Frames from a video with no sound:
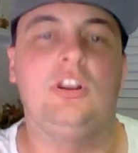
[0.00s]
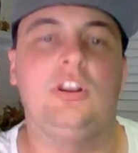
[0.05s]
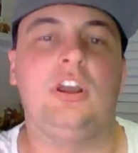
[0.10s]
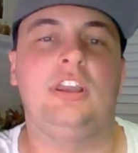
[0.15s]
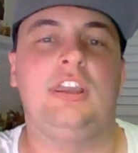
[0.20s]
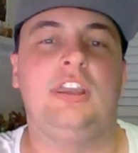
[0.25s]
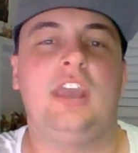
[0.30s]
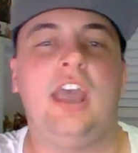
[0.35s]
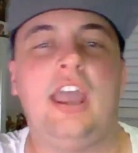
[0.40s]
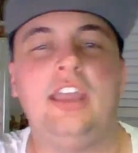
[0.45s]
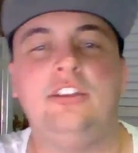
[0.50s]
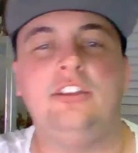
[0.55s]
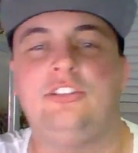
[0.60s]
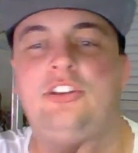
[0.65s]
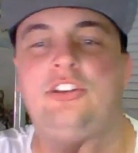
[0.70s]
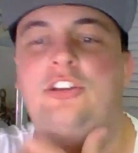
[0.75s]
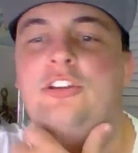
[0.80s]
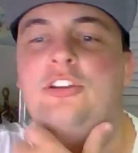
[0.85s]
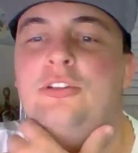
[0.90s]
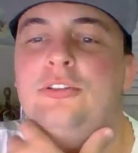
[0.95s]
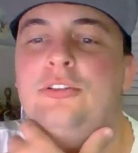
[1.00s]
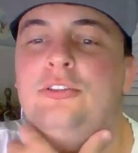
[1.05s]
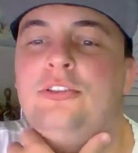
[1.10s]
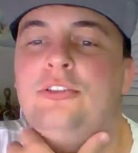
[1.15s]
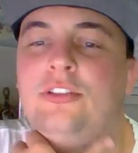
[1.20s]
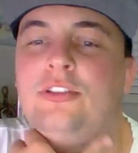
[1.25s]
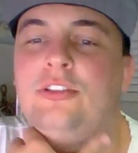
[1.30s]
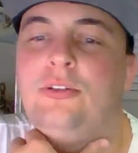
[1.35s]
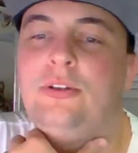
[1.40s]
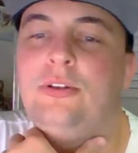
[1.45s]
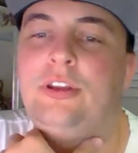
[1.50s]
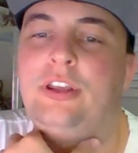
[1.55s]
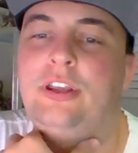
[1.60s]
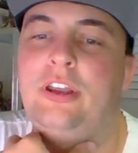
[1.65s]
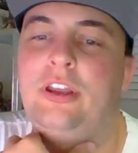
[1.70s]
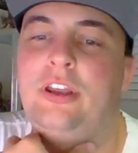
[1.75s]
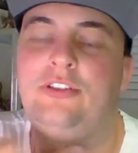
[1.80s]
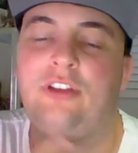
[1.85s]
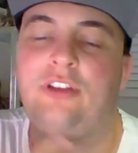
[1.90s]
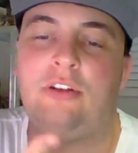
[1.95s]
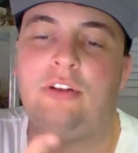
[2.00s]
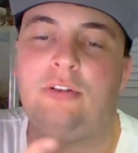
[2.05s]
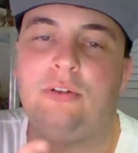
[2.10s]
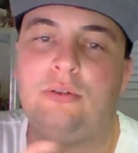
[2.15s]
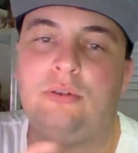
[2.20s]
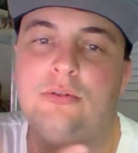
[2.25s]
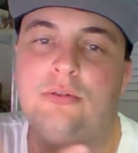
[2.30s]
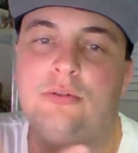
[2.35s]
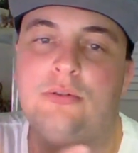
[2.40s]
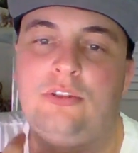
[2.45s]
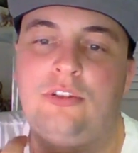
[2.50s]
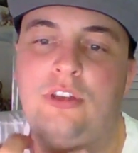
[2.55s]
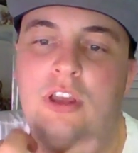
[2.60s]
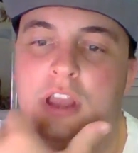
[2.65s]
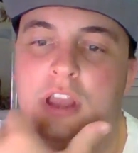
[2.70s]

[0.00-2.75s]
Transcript: like your HQs or your generals?